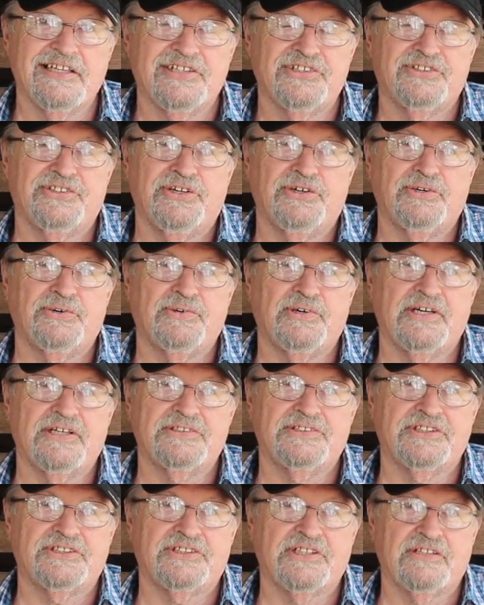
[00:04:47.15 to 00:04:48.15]
So
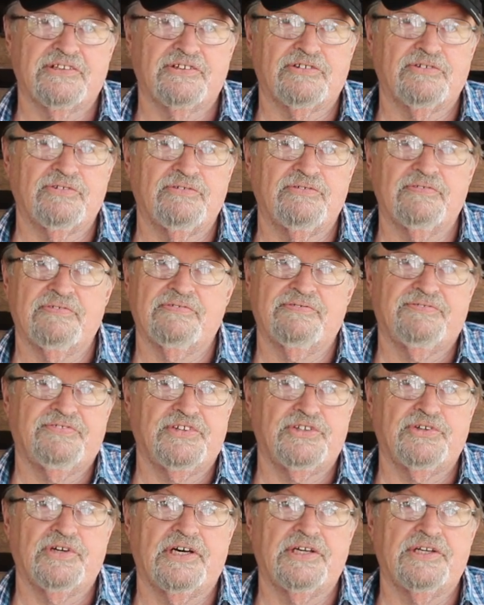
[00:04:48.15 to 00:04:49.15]
just a little
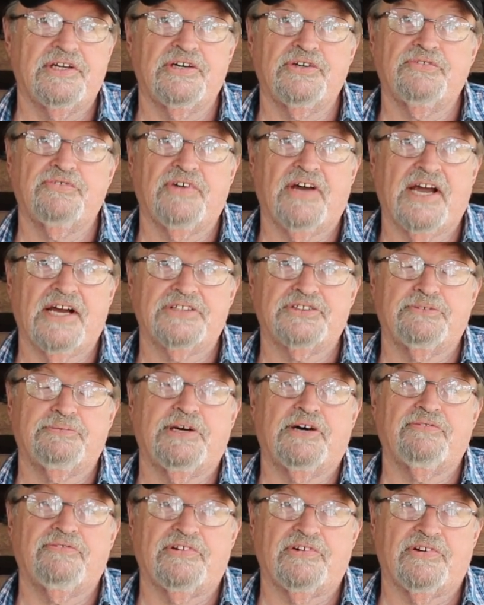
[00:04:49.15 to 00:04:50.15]
few unknown facts
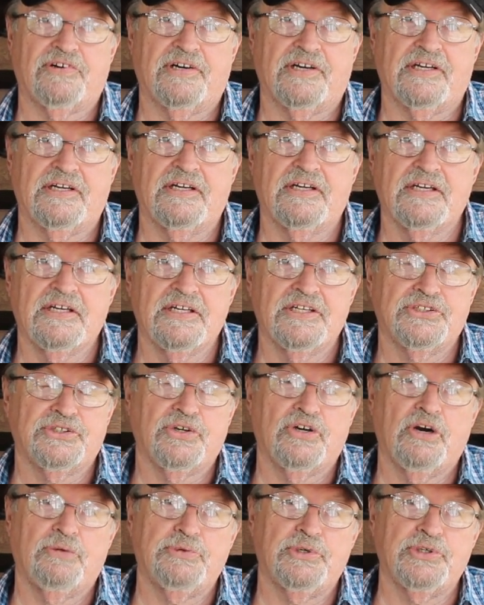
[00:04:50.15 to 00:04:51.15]
about Florida. So
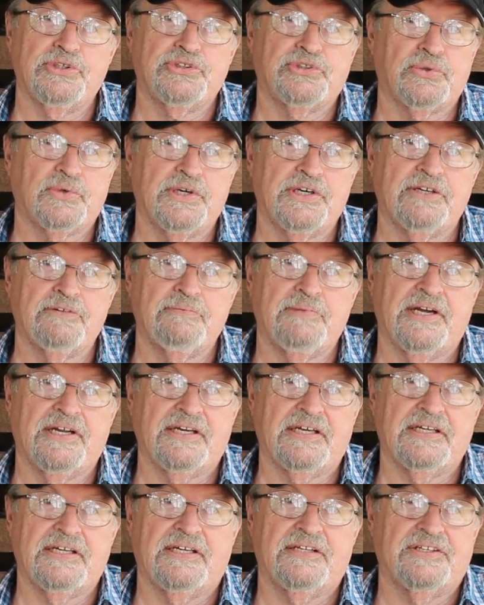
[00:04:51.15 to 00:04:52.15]
I hope you enjoyed them. And
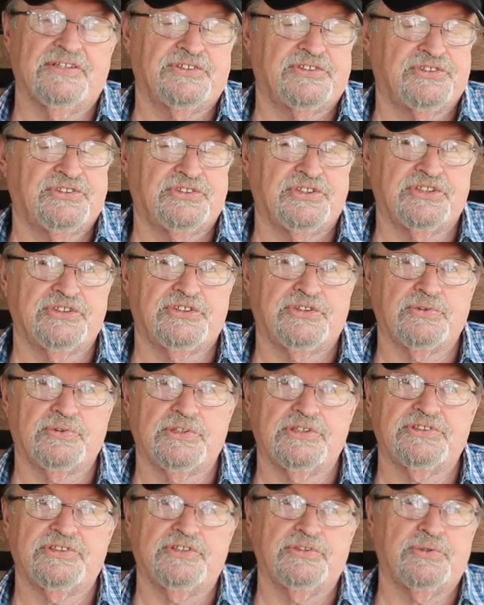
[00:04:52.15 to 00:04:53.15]
again, this is Just
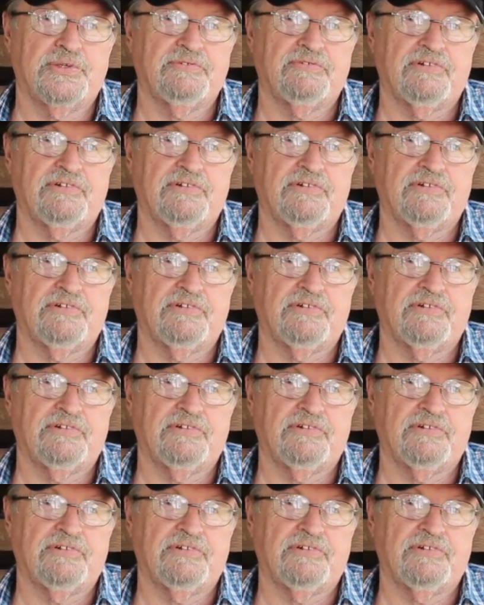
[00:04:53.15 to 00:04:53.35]
George doing